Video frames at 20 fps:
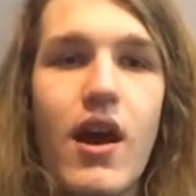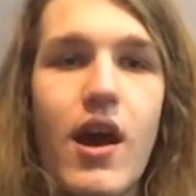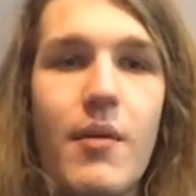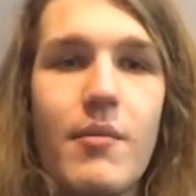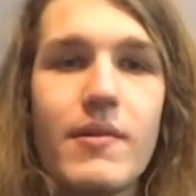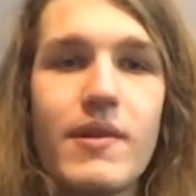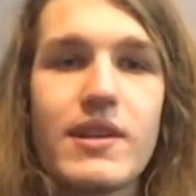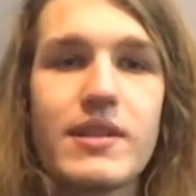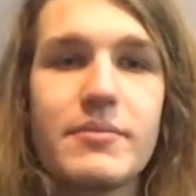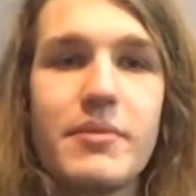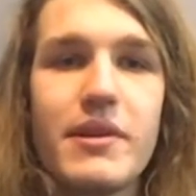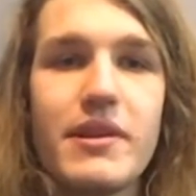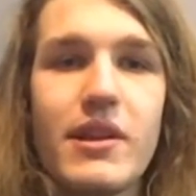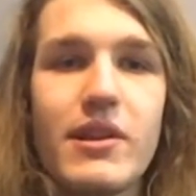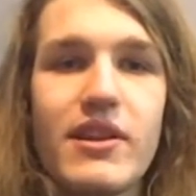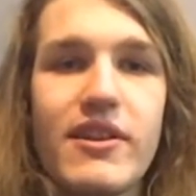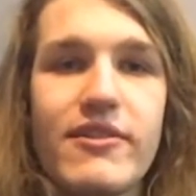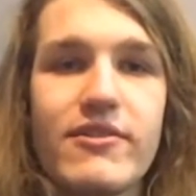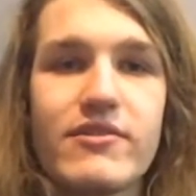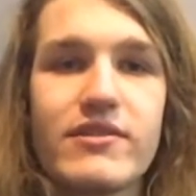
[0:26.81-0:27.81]
I want to explain
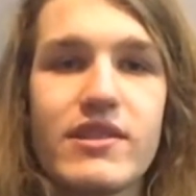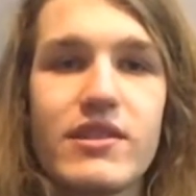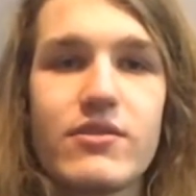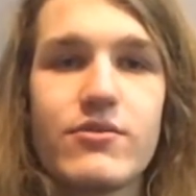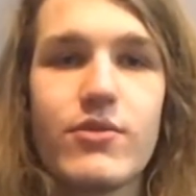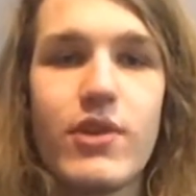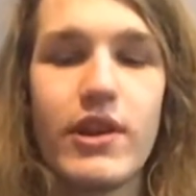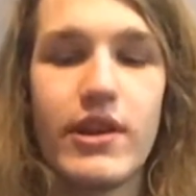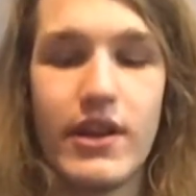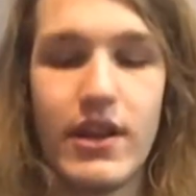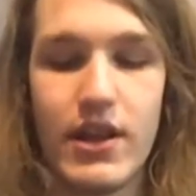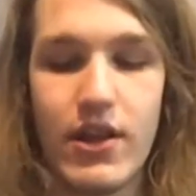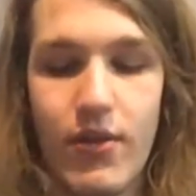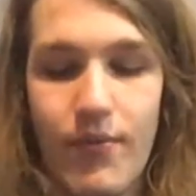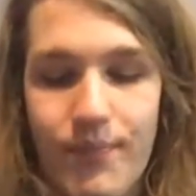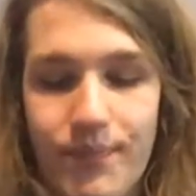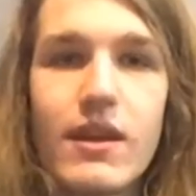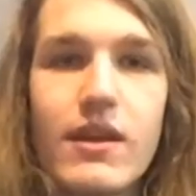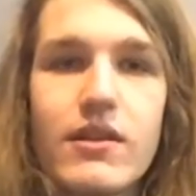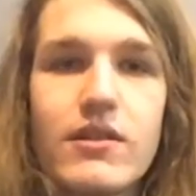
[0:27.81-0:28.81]
the differences right now.
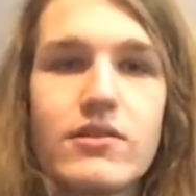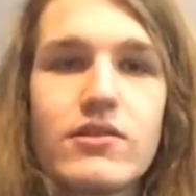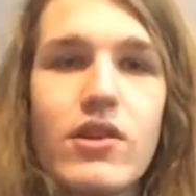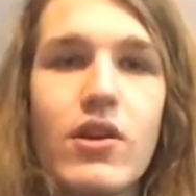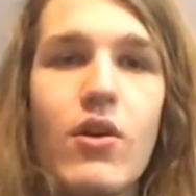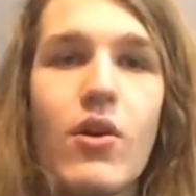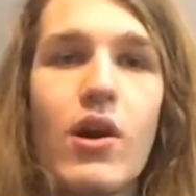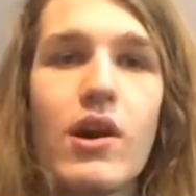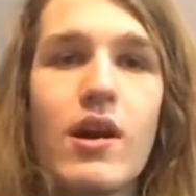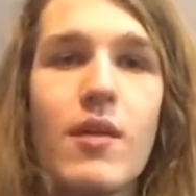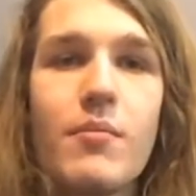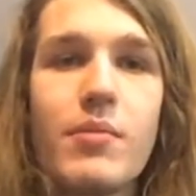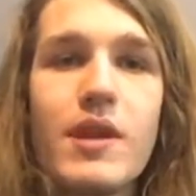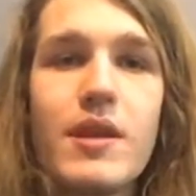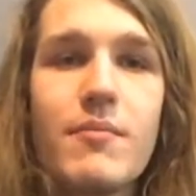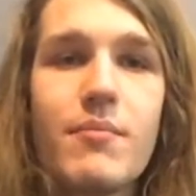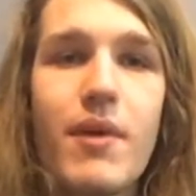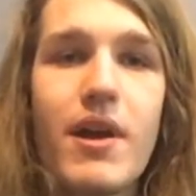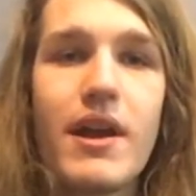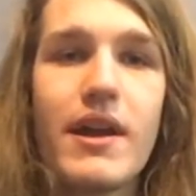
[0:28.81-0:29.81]
So a
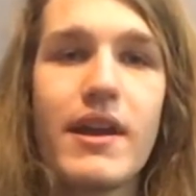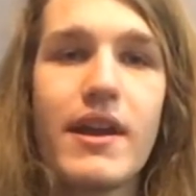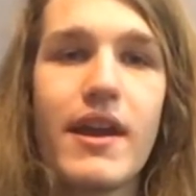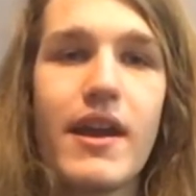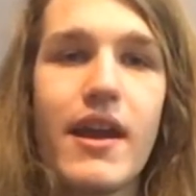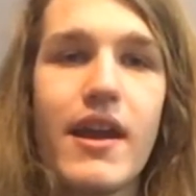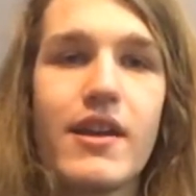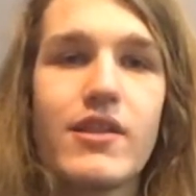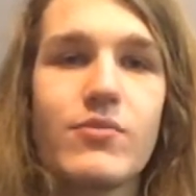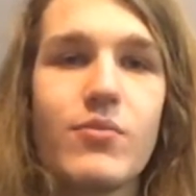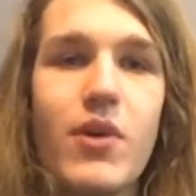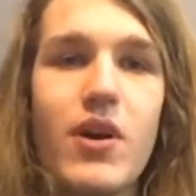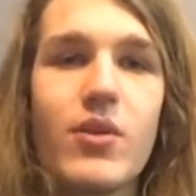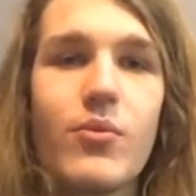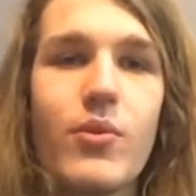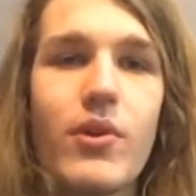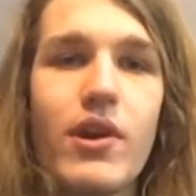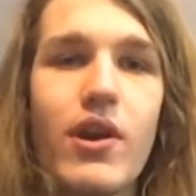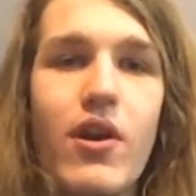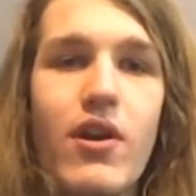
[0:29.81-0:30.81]
complete bike is
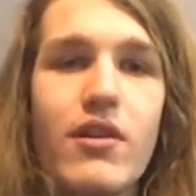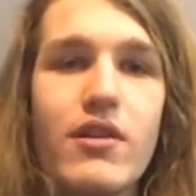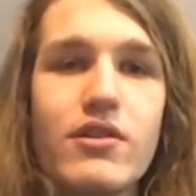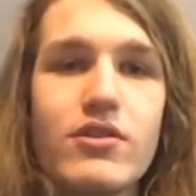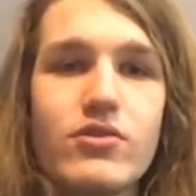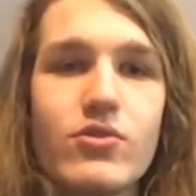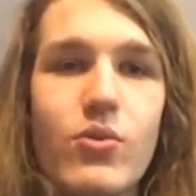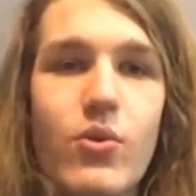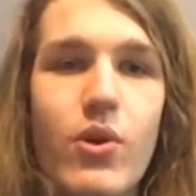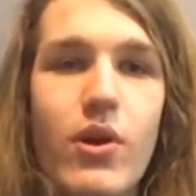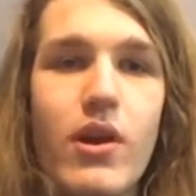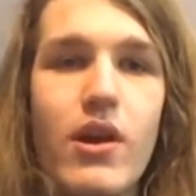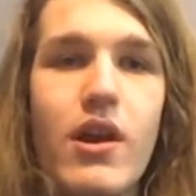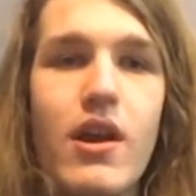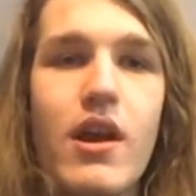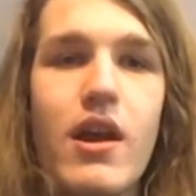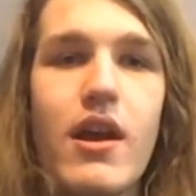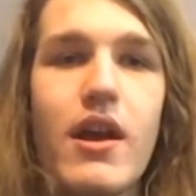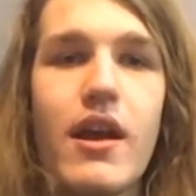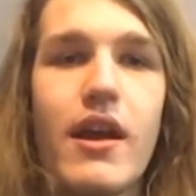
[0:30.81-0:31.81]
one where you go to the store
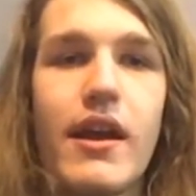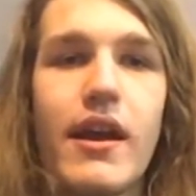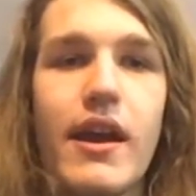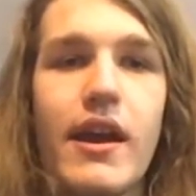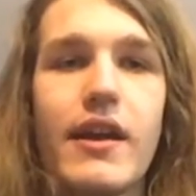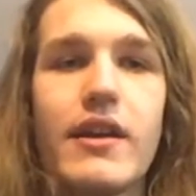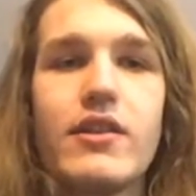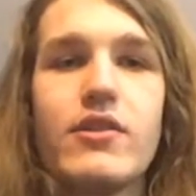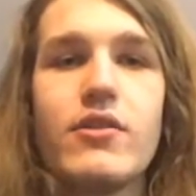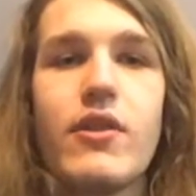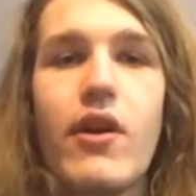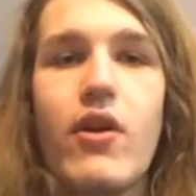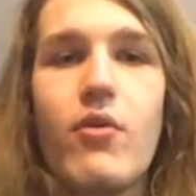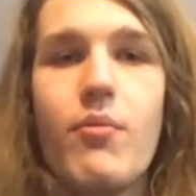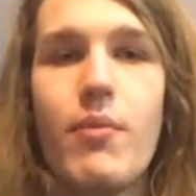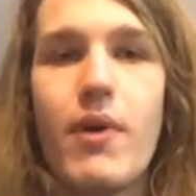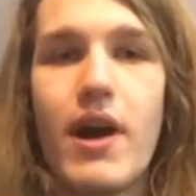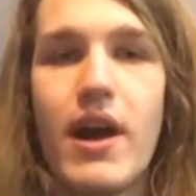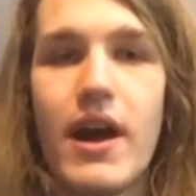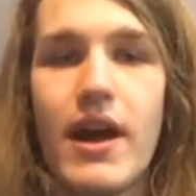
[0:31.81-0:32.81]
and you go
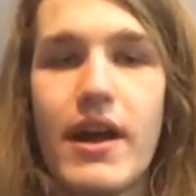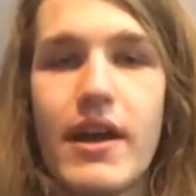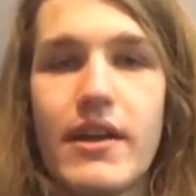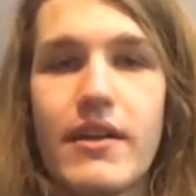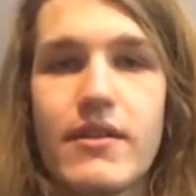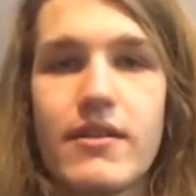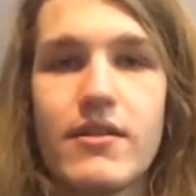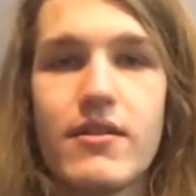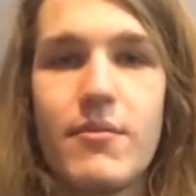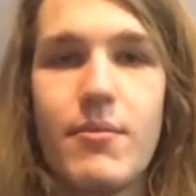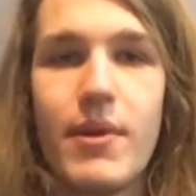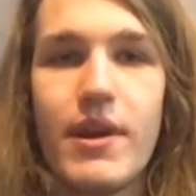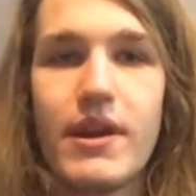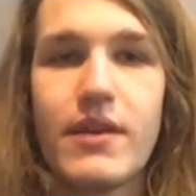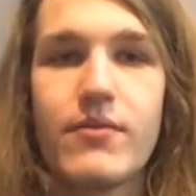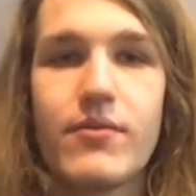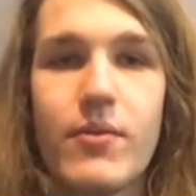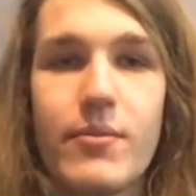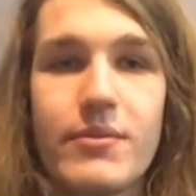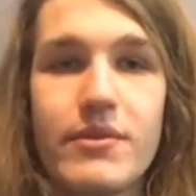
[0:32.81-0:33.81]
buy the
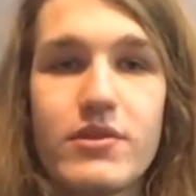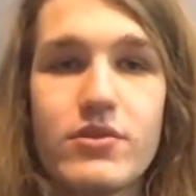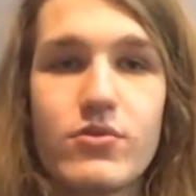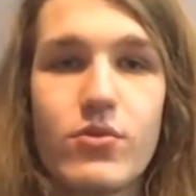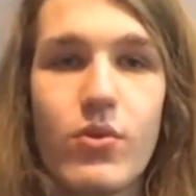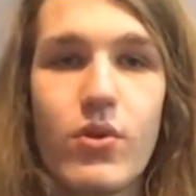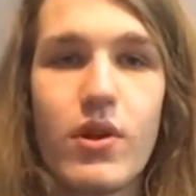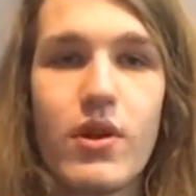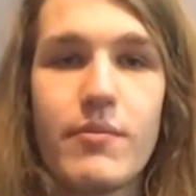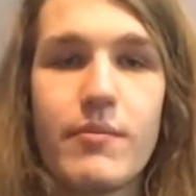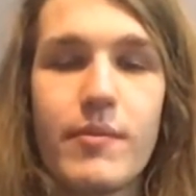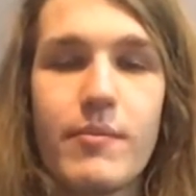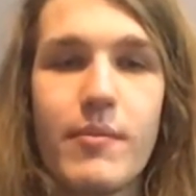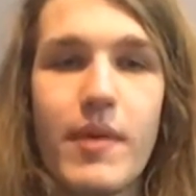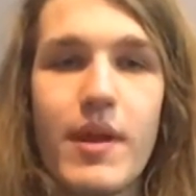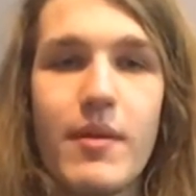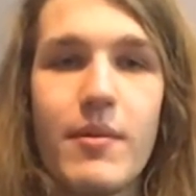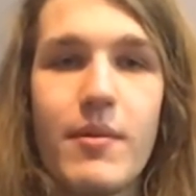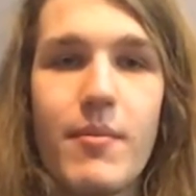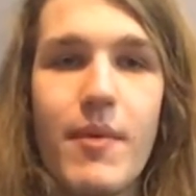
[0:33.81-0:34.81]
bike from the store,
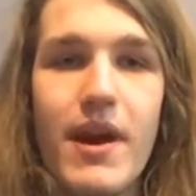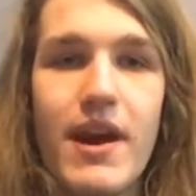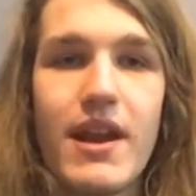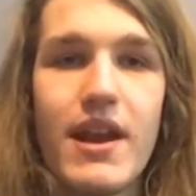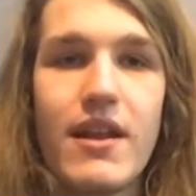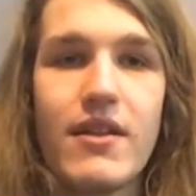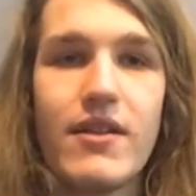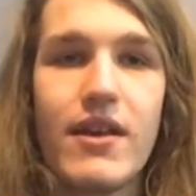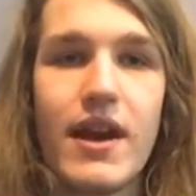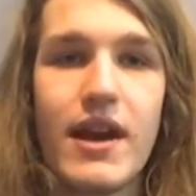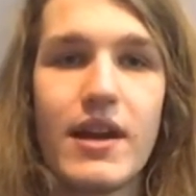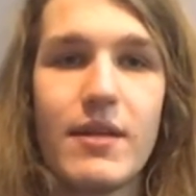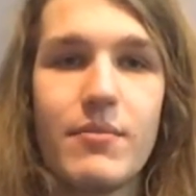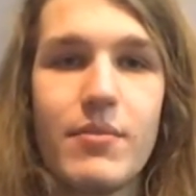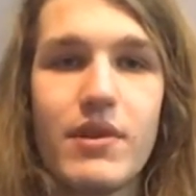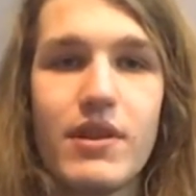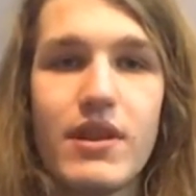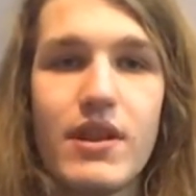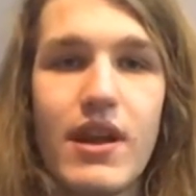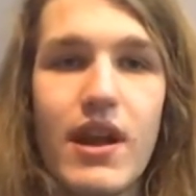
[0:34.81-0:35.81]
maybe buy it online
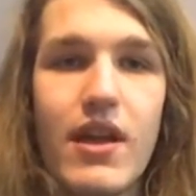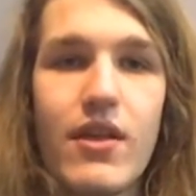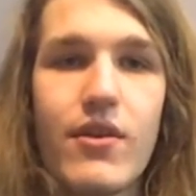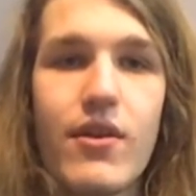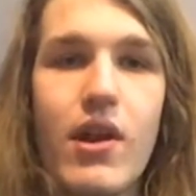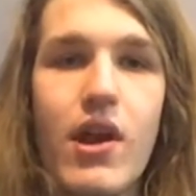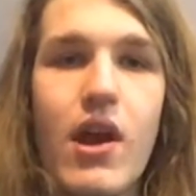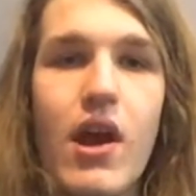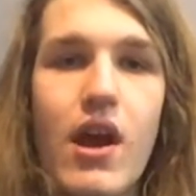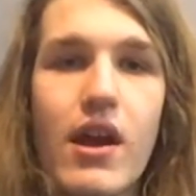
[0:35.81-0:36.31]
and put it together.